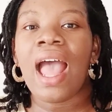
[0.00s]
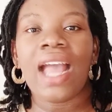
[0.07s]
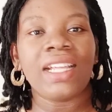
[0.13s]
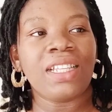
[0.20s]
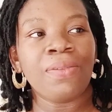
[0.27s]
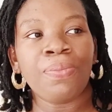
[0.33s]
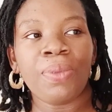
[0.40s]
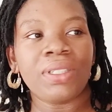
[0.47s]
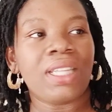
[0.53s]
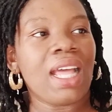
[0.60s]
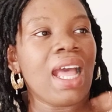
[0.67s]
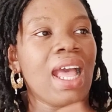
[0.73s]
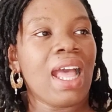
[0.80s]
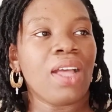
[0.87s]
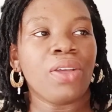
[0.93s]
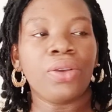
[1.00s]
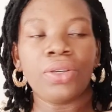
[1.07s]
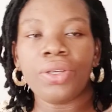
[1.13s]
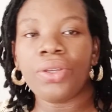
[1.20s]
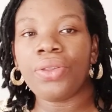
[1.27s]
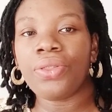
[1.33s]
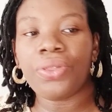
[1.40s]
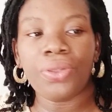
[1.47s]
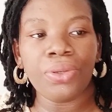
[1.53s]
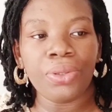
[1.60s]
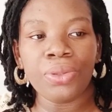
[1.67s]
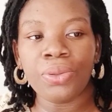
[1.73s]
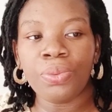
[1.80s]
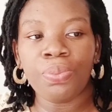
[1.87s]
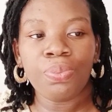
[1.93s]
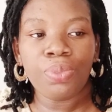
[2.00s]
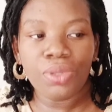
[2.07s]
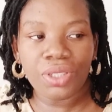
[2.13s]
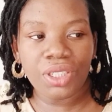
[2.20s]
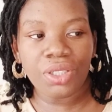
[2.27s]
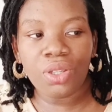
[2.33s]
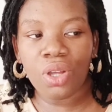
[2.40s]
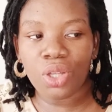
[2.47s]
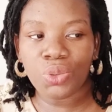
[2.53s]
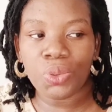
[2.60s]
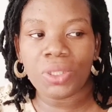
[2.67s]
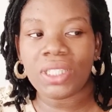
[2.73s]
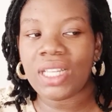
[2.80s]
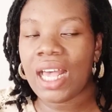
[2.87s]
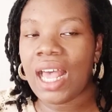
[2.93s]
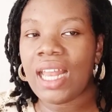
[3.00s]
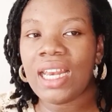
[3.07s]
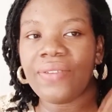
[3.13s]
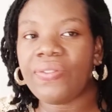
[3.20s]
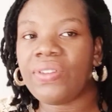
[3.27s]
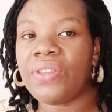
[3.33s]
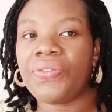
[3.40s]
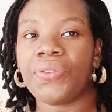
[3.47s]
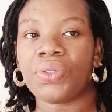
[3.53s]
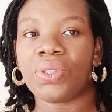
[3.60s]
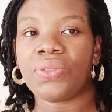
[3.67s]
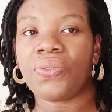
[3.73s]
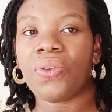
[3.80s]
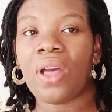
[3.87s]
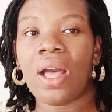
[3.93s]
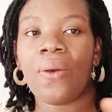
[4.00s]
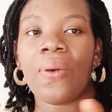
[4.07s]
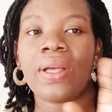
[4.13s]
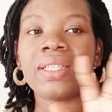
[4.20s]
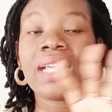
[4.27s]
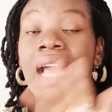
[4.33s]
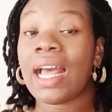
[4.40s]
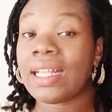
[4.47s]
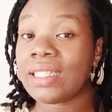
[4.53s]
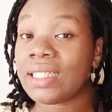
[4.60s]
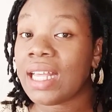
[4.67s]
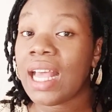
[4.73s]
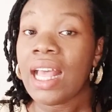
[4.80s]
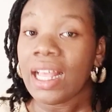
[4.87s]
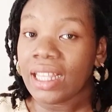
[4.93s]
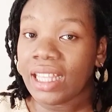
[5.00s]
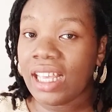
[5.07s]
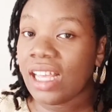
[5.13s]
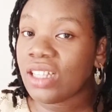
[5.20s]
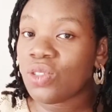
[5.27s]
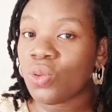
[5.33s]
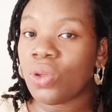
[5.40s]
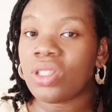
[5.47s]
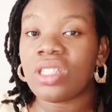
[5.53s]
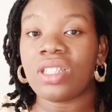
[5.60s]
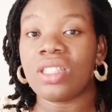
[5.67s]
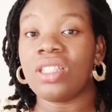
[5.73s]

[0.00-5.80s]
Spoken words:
I didn't bother going through putting hot water, leaving it for 24 hours, and guess what?